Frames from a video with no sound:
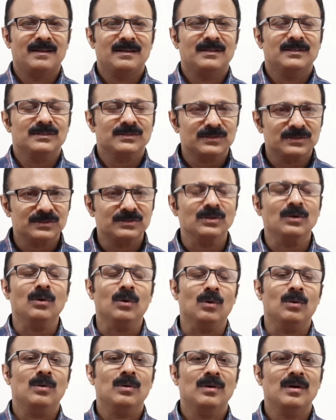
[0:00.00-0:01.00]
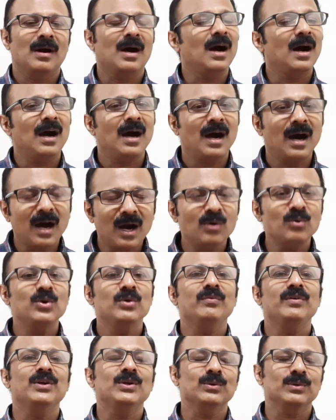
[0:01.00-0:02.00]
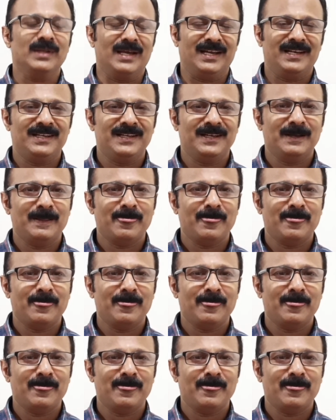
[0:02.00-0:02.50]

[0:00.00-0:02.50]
So, how do we do that?